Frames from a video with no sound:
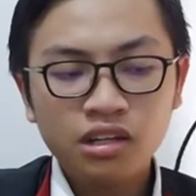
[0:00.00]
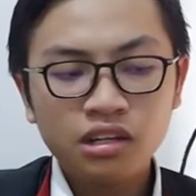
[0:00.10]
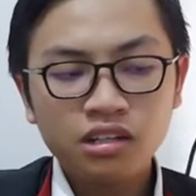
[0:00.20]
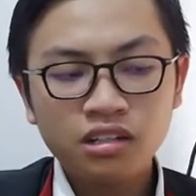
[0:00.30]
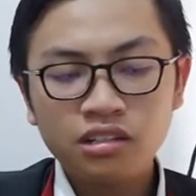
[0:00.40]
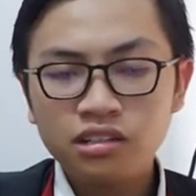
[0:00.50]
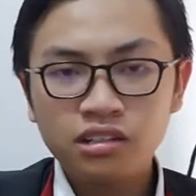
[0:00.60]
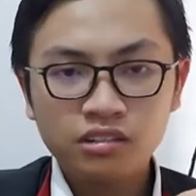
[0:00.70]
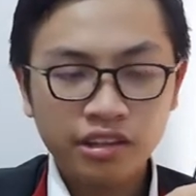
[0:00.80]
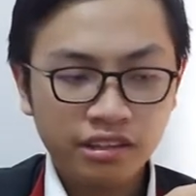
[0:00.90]

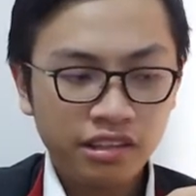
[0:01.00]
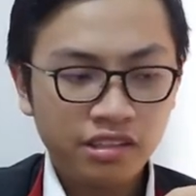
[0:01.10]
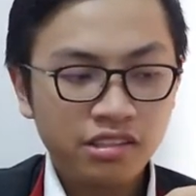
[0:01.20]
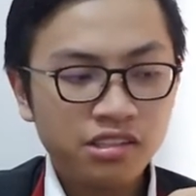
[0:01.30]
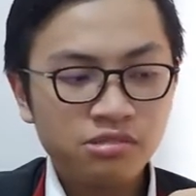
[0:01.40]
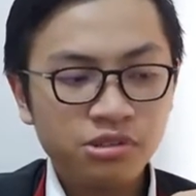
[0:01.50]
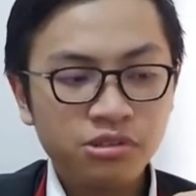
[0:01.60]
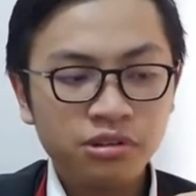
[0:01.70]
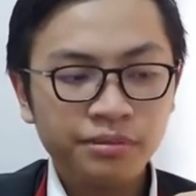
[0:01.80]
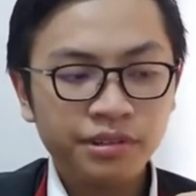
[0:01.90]
Right, like this when
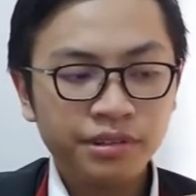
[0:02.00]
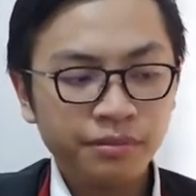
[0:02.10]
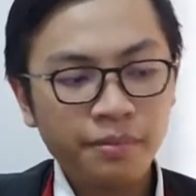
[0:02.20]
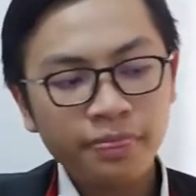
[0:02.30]
you open it.